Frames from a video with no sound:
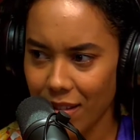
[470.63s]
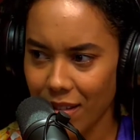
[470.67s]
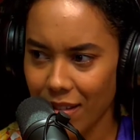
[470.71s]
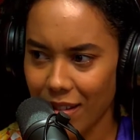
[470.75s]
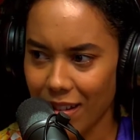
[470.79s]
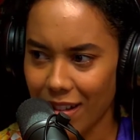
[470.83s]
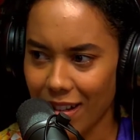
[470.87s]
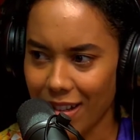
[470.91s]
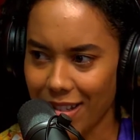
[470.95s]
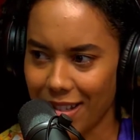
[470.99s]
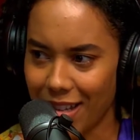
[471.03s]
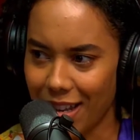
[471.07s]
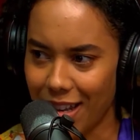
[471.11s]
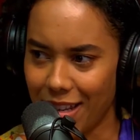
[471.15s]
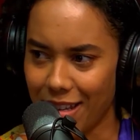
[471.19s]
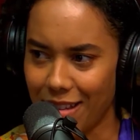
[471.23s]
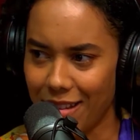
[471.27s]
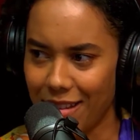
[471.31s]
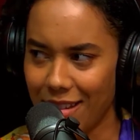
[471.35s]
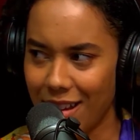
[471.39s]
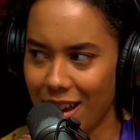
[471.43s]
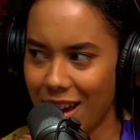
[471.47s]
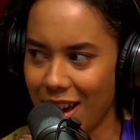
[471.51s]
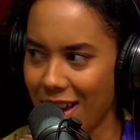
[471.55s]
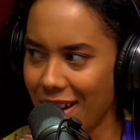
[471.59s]
And I said,
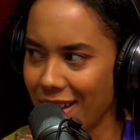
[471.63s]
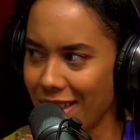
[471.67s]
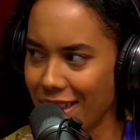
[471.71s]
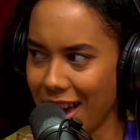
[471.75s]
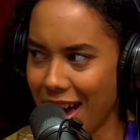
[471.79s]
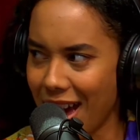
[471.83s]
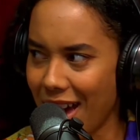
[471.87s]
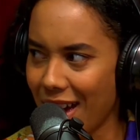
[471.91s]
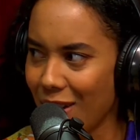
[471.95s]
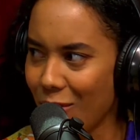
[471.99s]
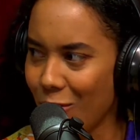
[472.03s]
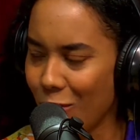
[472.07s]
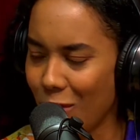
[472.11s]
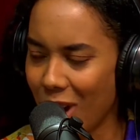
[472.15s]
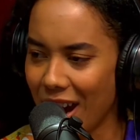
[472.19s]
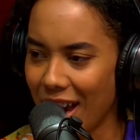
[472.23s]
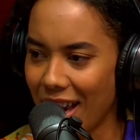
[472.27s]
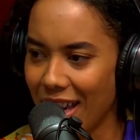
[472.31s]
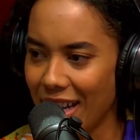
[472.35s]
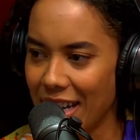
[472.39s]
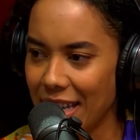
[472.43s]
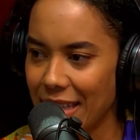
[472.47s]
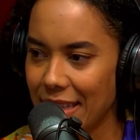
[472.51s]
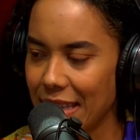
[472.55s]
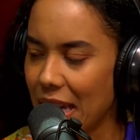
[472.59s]
yeah, why?
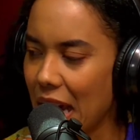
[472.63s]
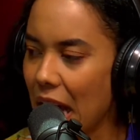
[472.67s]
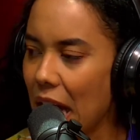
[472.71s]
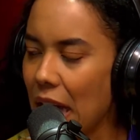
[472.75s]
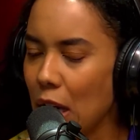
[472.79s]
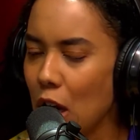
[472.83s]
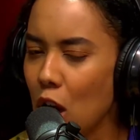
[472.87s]
And he's like,